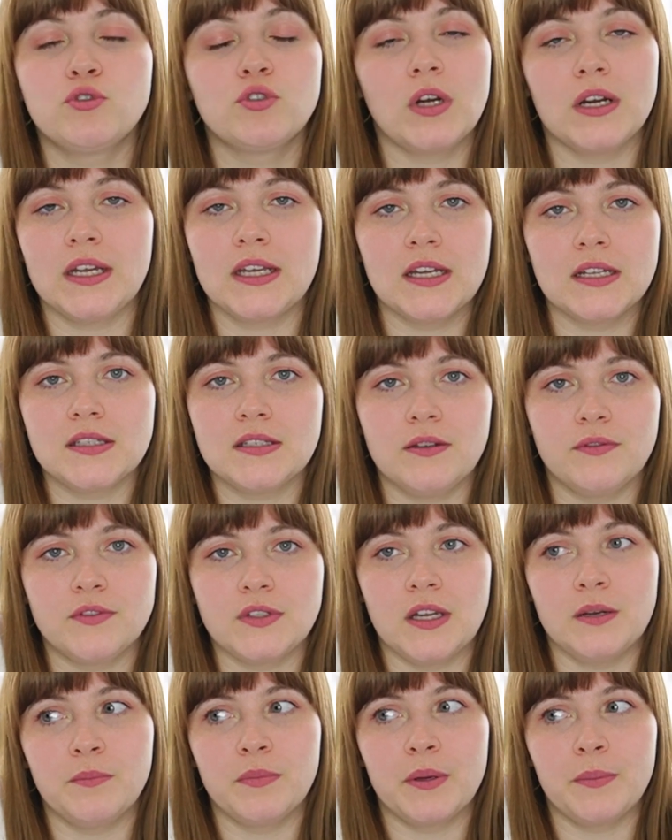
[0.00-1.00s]
trying to get stuff
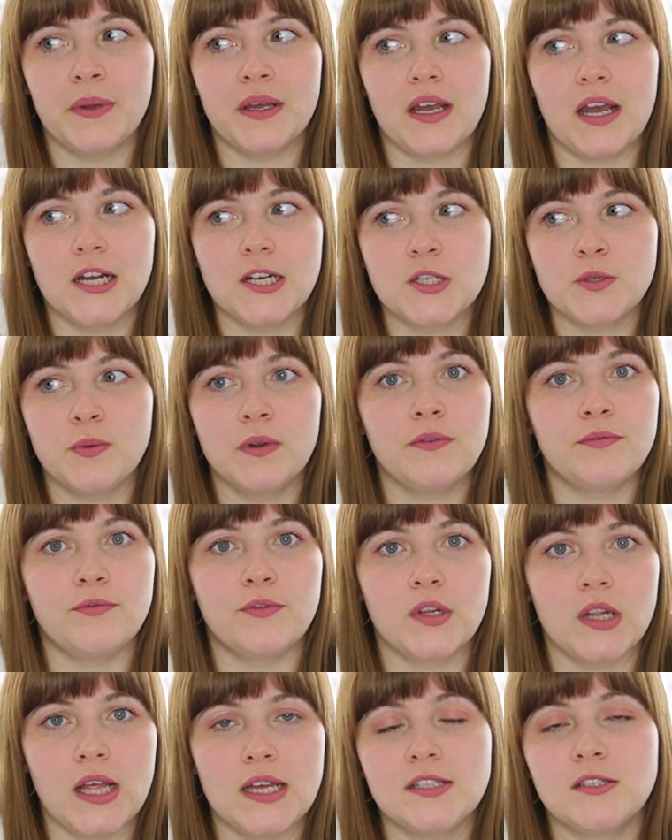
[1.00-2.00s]
done. But I'm like, I just went
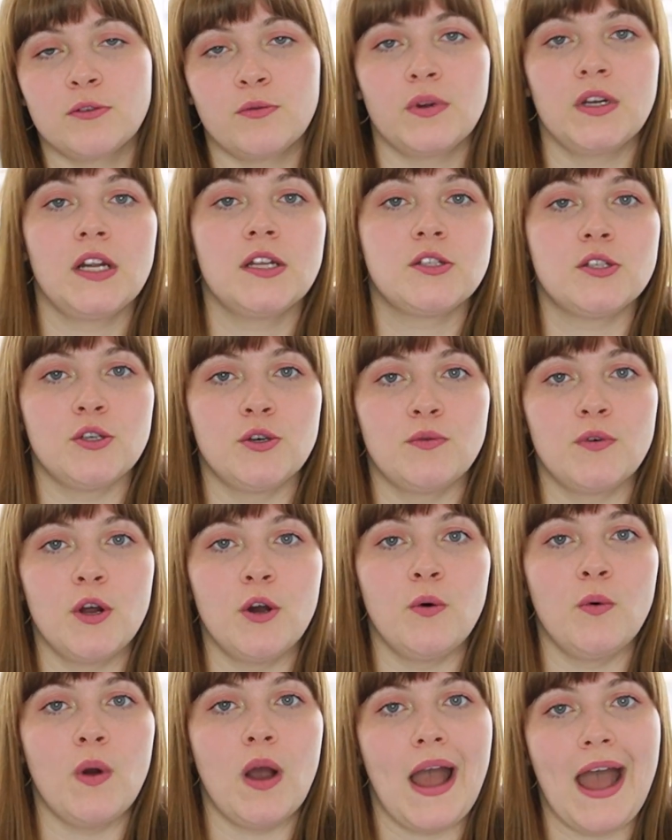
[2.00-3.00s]
for the last three nights in a
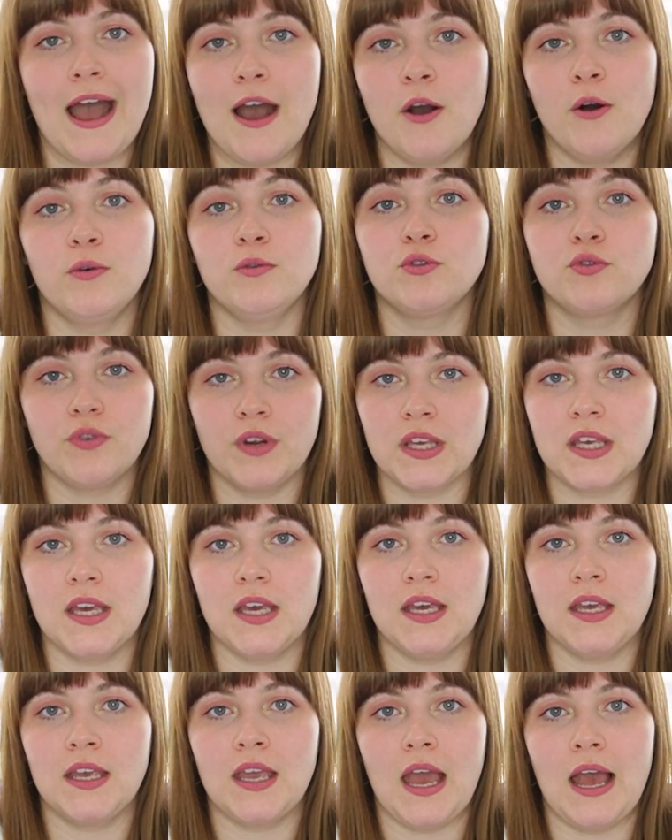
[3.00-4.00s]
row out
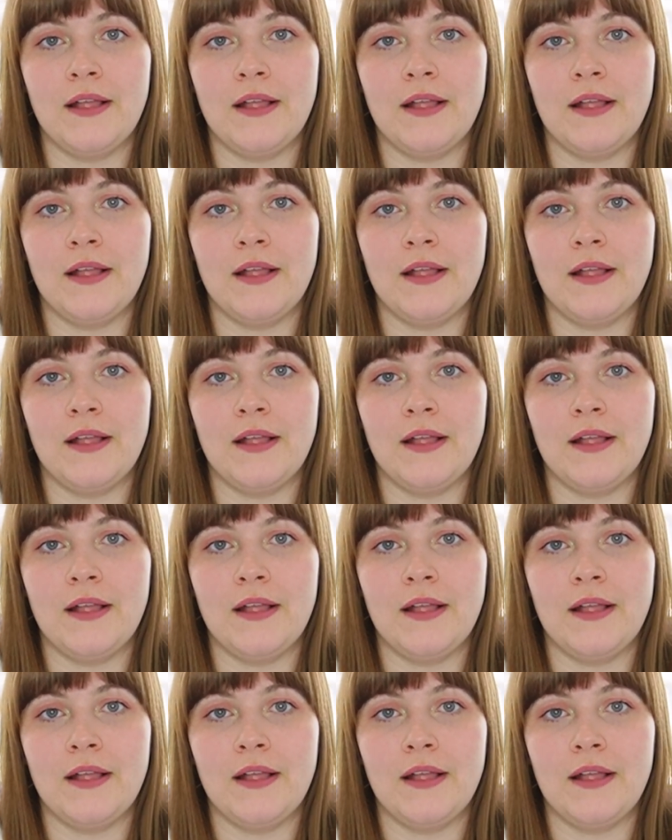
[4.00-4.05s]
drinking.